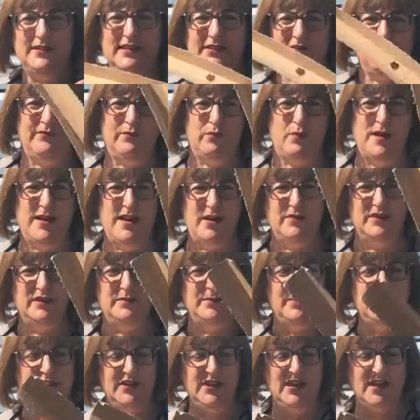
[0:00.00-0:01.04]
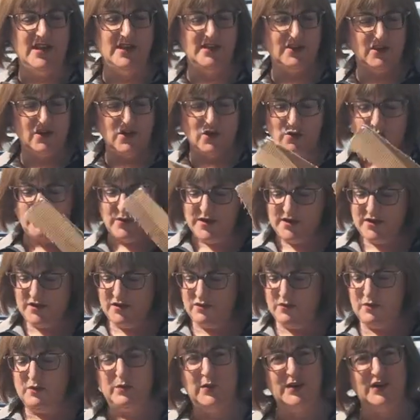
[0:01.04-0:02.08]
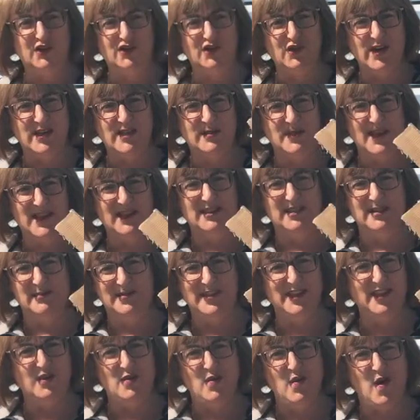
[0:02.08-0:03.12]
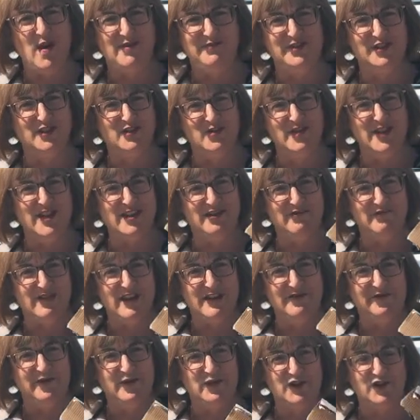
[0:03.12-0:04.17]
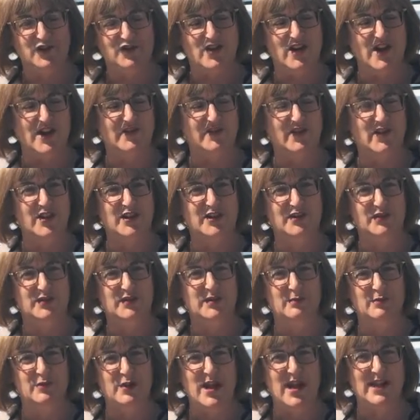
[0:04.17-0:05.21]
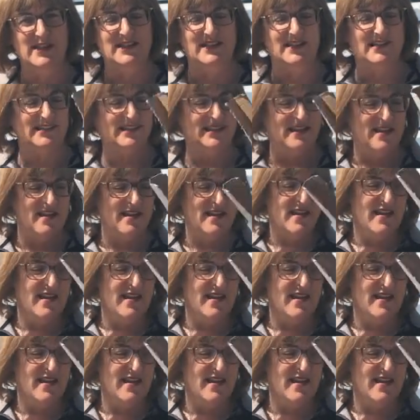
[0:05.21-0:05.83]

of when I was building it. You know, when you're trying to make something, you often don't get it right first try. You've got to do some practice.